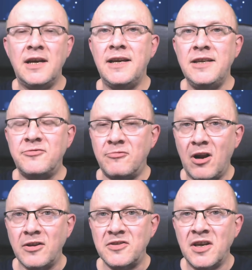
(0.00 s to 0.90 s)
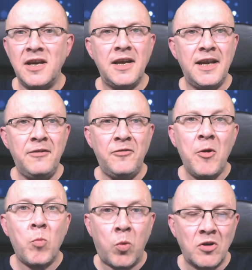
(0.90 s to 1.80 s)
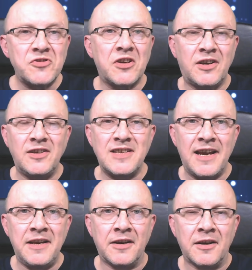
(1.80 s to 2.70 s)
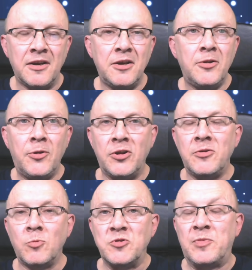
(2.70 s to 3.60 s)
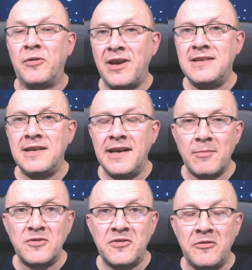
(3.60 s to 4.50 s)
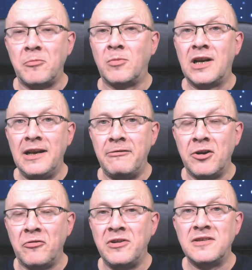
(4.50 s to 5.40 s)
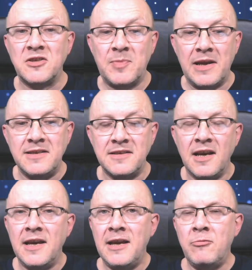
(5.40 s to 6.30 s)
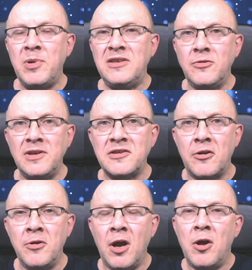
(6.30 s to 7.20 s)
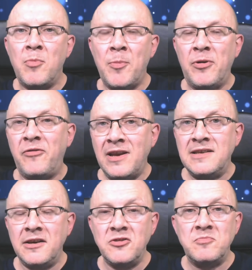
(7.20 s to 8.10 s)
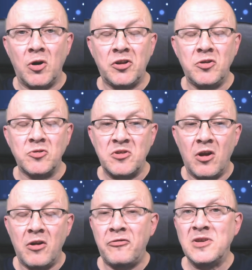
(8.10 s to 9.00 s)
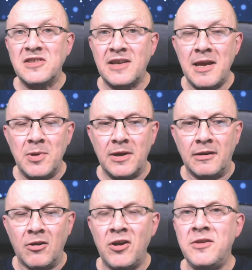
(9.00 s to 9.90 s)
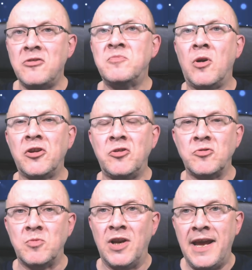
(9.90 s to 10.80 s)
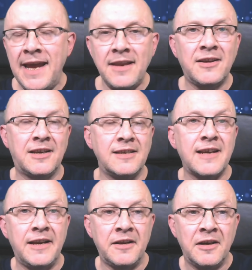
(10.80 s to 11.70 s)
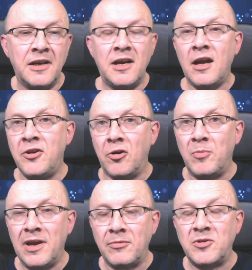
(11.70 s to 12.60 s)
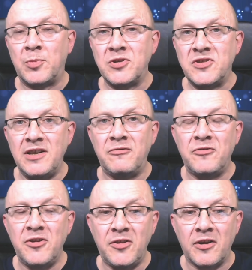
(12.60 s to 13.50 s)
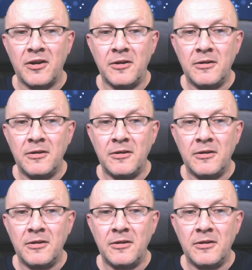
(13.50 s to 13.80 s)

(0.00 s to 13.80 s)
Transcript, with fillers: He's right. If there was a container that was preventing the atmosphere from clearing off into space, it would be doing so by preventing those molecules from escaping, i.e. those molecules would hit the container and not be able to proceed further.